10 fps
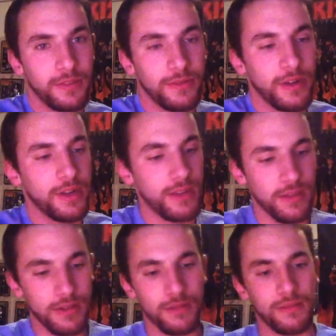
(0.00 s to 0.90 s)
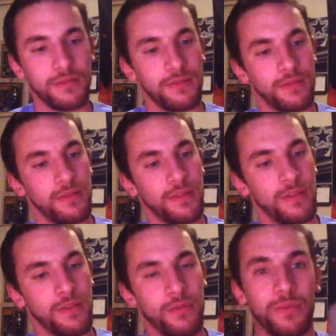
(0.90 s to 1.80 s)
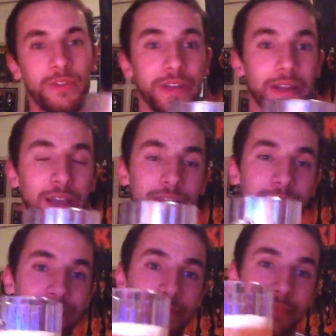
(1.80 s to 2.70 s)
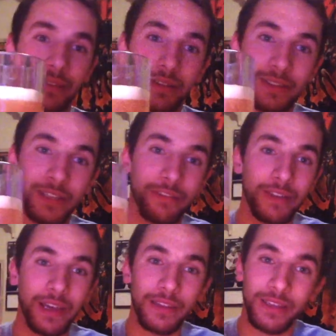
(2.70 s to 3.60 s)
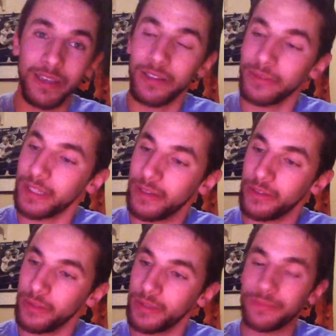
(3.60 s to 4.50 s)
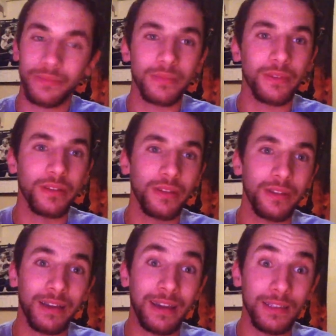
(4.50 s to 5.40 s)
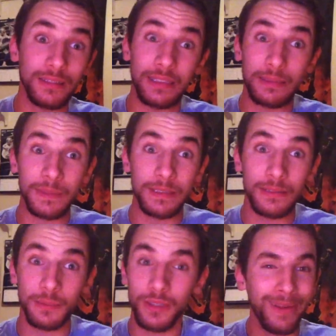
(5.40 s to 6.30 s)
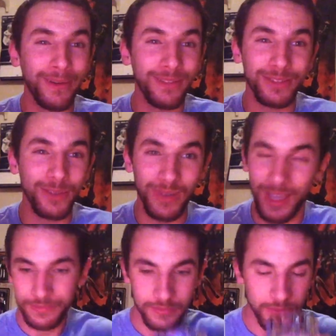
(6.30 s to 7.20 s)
Alrighty then. Looking at it, it's definitely got the yellow tint to it. Kind of looks like this, but uh, it's okay.